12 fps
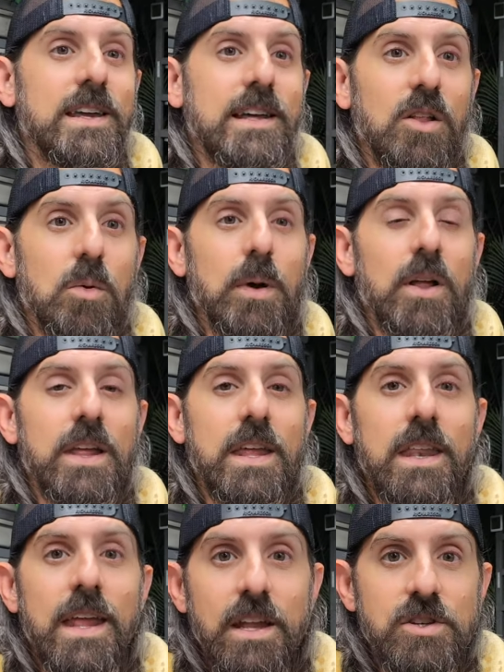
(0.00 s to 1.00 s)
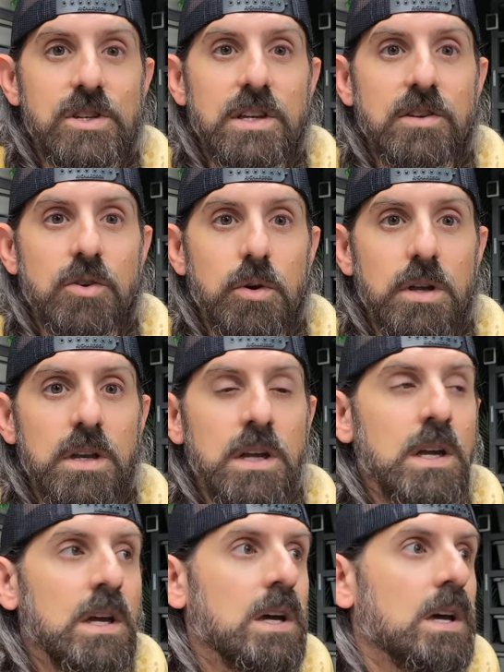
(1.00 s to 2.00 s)
Yellow Belly, and Enchi into it,
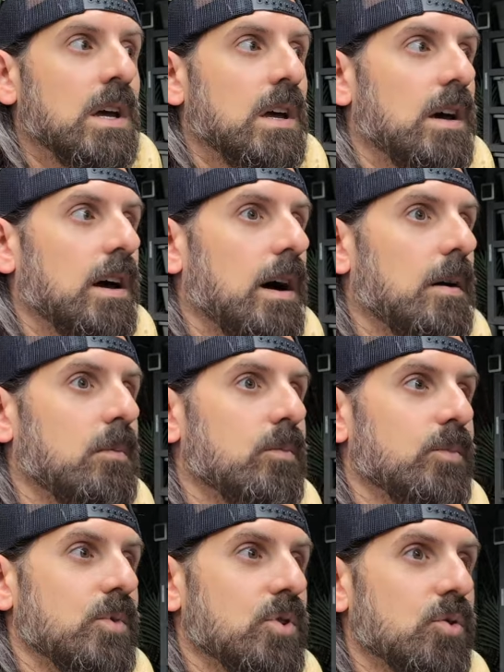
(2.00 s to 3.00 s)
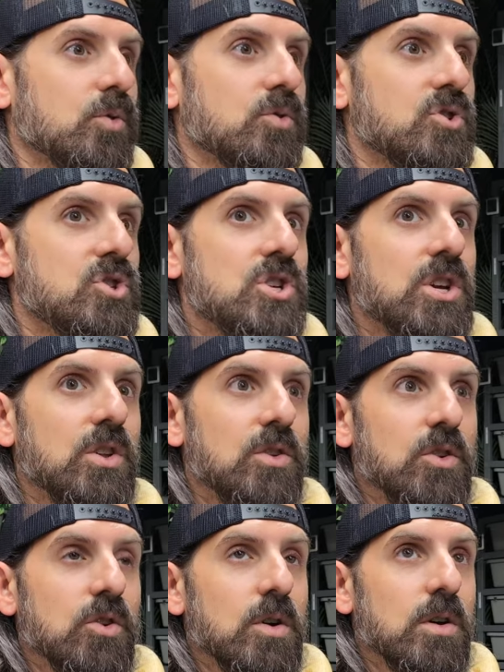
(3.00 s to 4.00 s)

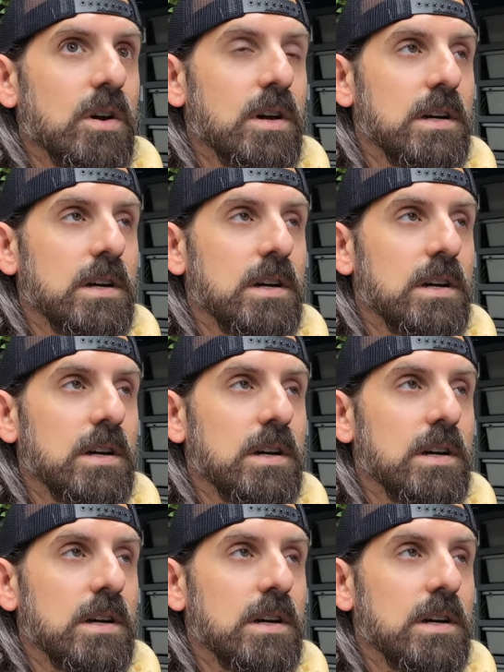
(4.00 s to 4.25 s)
you're